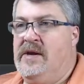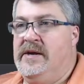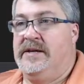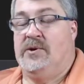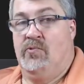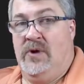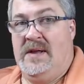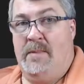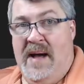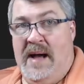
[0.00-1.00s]
It's a
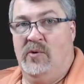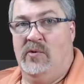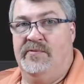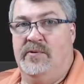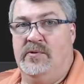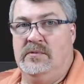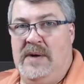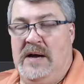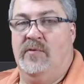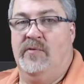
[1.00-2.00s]
really powerful
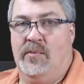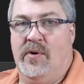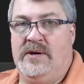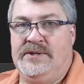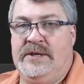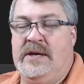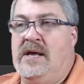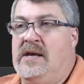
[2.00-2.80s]
project.